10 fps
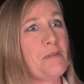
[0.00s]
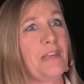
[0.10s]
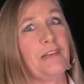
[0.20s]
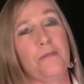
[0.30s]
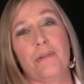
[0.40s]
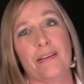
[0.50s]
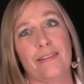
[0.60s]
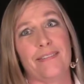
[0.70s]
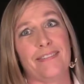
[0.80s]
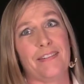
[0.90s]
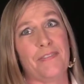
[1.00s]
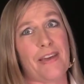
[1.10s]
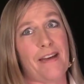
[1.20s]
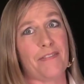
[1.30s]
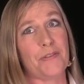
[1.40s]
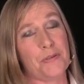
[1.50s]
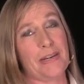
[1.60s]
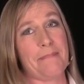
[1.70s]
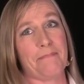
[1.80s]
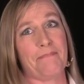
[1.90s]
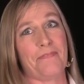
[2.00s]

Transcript: can do it if you have the dream.